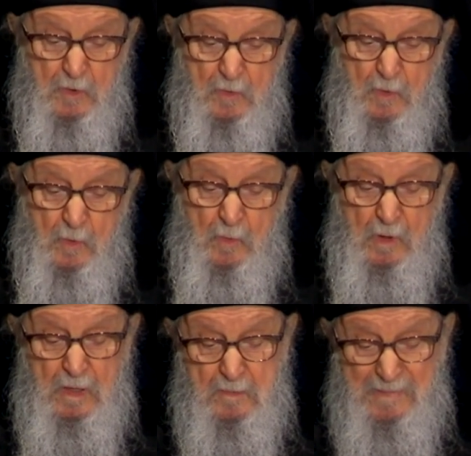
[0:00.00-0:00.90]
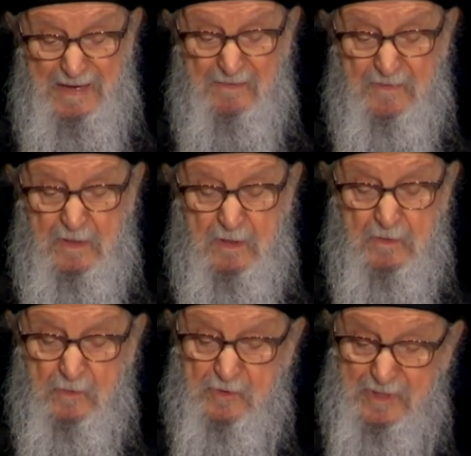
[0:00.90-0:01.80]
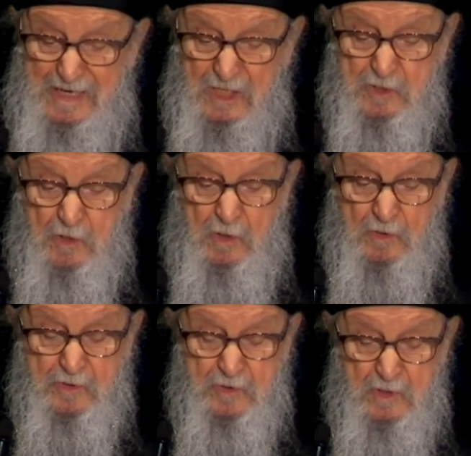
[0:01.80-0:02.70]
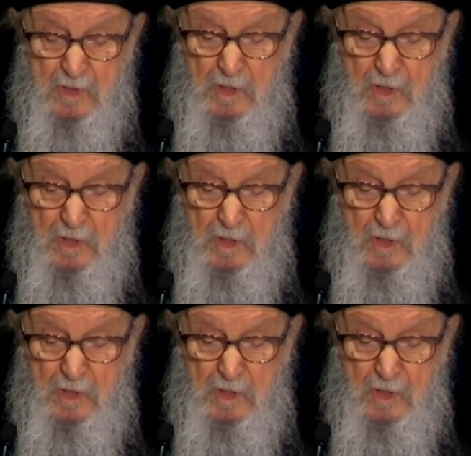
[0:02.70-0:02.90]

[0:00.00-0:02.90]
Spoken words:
to and believing to strange gods,